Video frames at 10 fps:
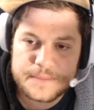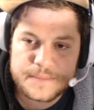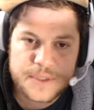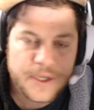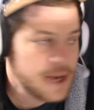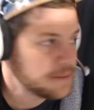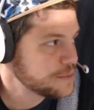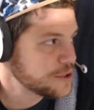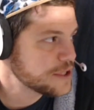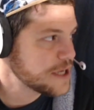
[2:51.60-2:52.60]
So yeah,
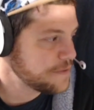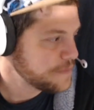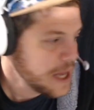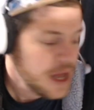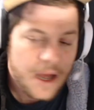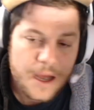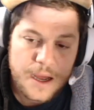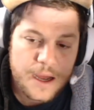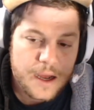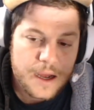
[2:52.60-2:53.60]
good stuff.
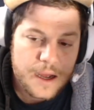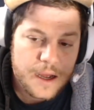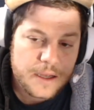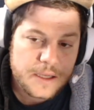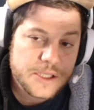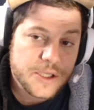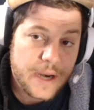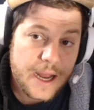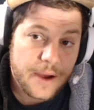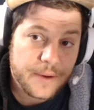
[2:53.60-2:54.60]
So
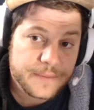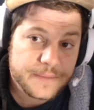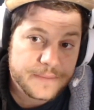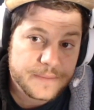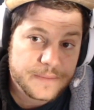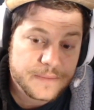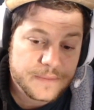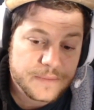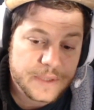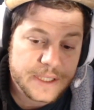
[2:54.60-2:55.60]
now
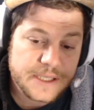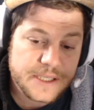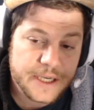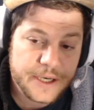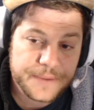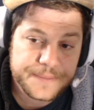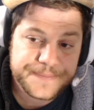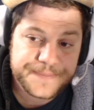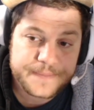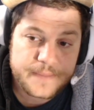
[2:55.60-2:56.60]
we continue,
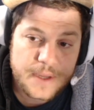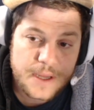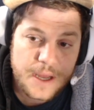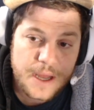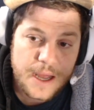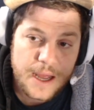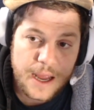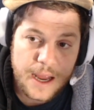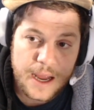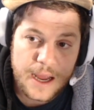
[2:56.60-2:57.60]

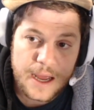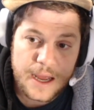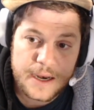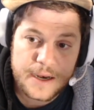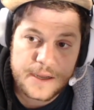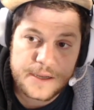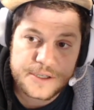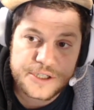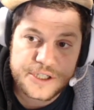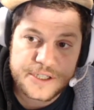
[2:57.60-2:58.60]
and
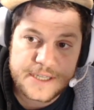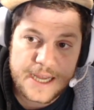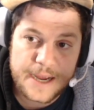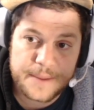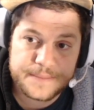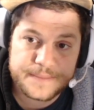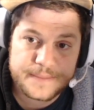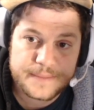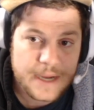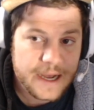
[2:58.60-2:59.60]
Shazam,
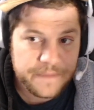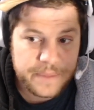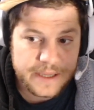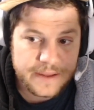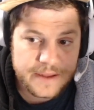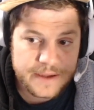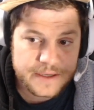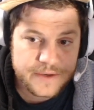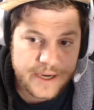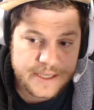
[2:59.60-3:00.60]
I've beaten
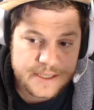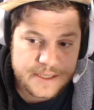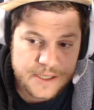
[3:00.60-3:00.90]
this crisis.